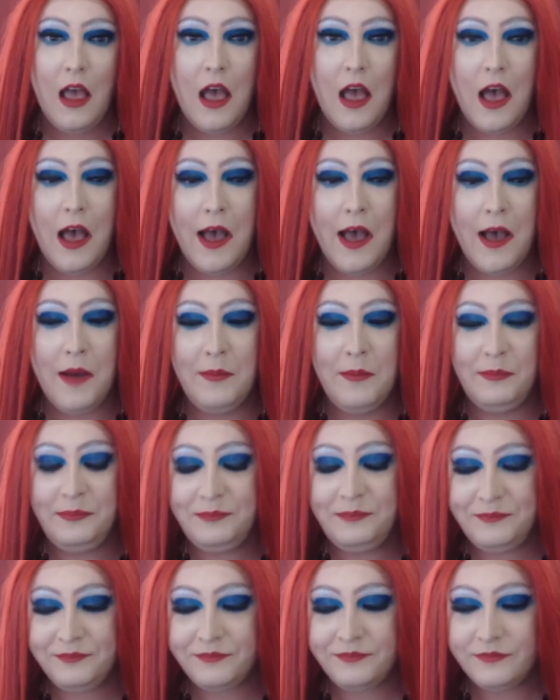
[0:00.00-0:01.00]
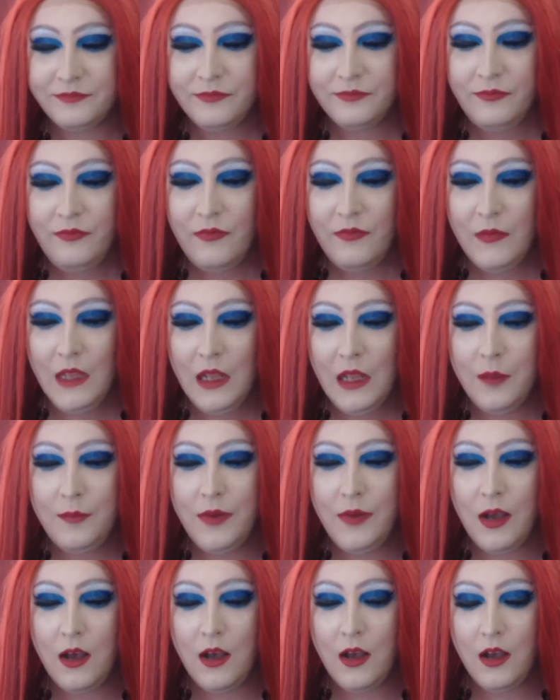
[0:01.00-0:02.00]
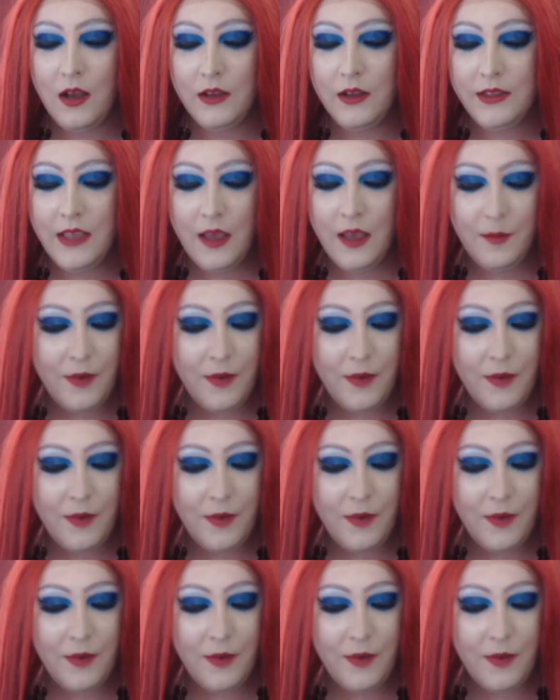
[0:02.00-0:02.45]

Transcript: But yeah,